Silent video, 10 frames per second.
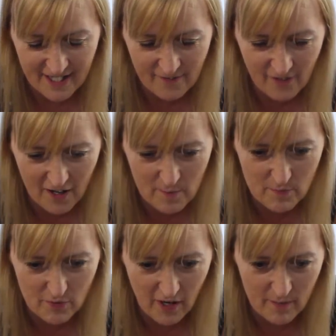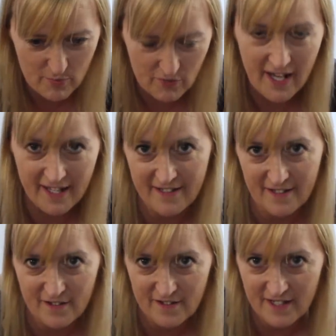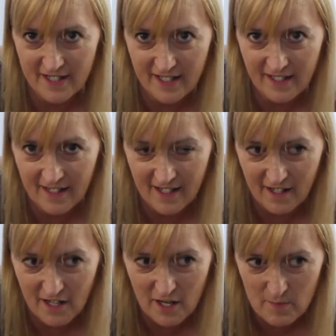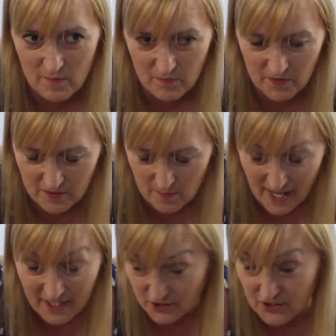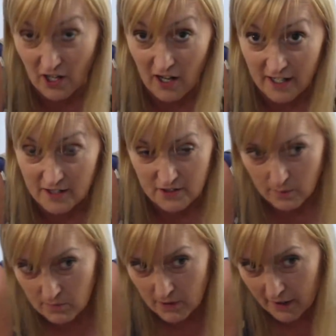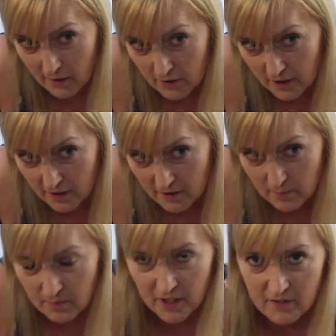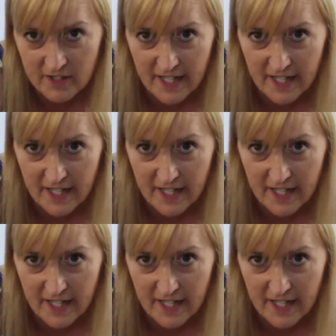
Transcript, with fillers: if I break the, um, the main sides, I'm kind of looking at them over